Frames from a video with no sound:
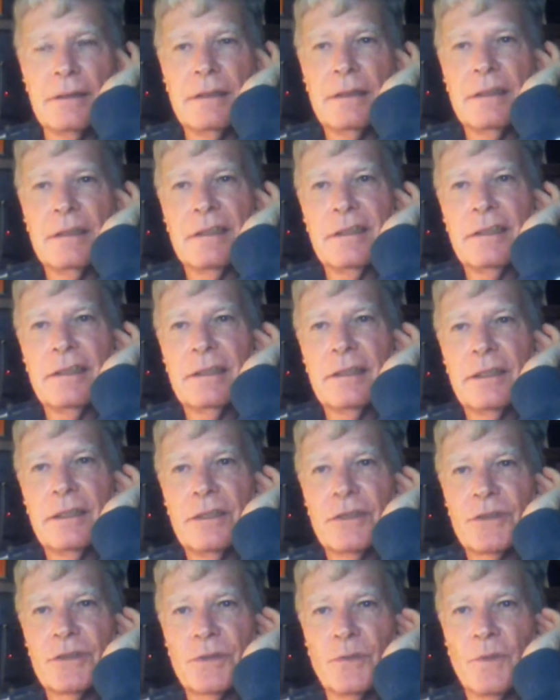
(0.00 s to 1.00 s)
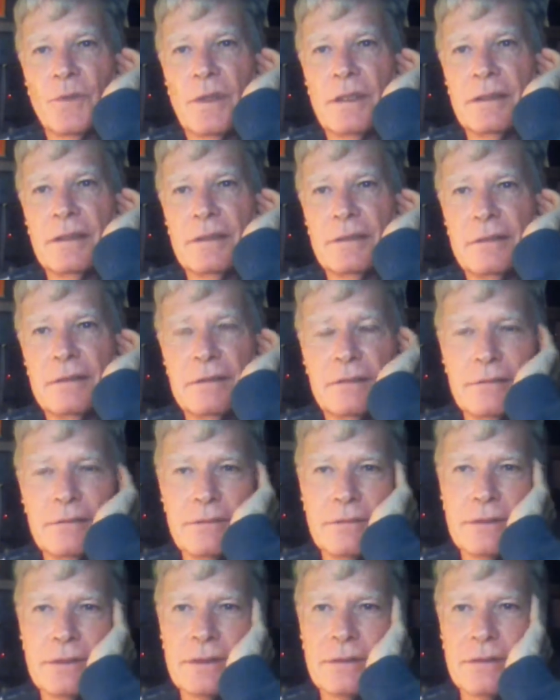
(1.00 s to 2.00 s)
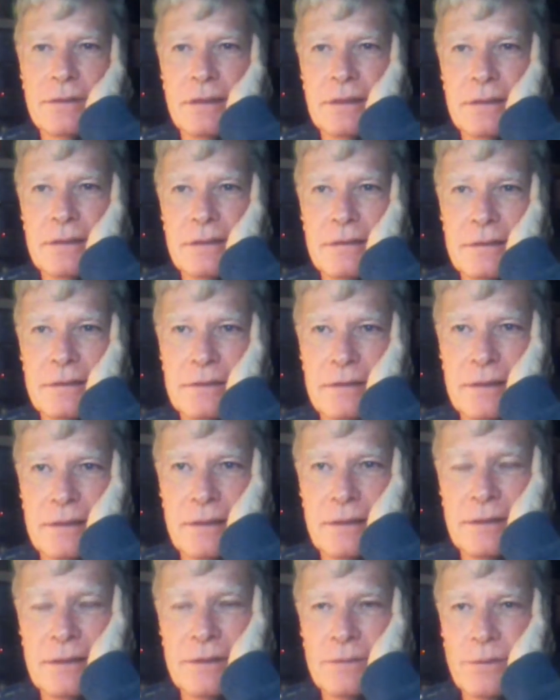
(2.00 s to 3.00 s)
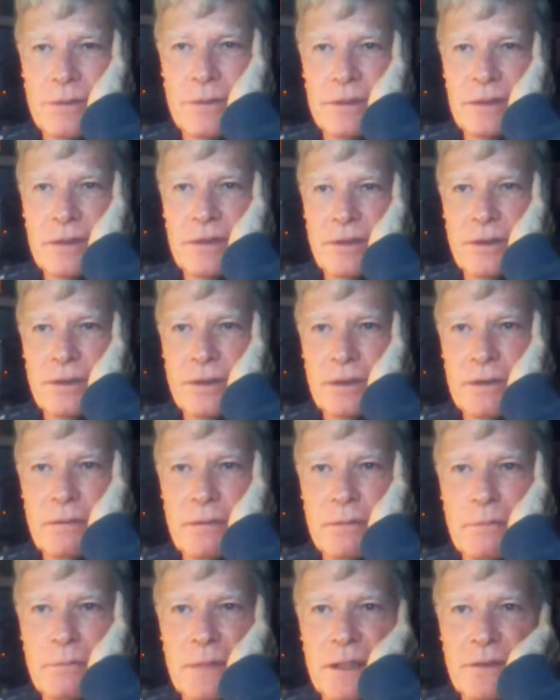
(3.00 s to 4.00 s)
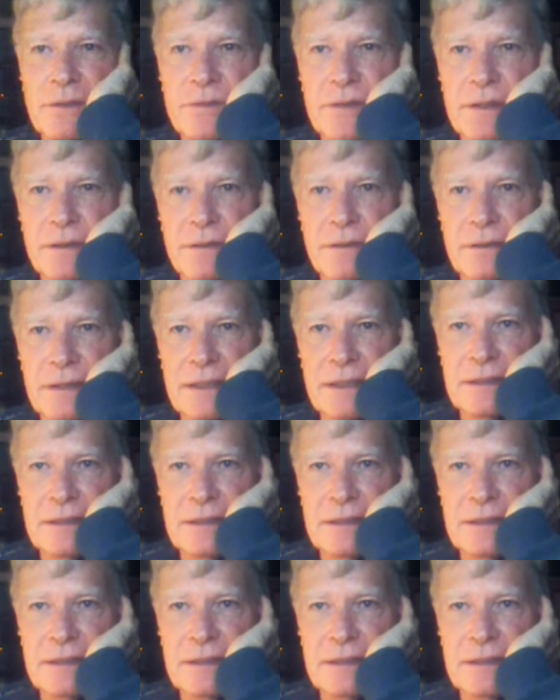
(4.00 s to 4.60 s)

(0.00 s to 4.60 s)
Ingo Swann was one of the early remote viewers.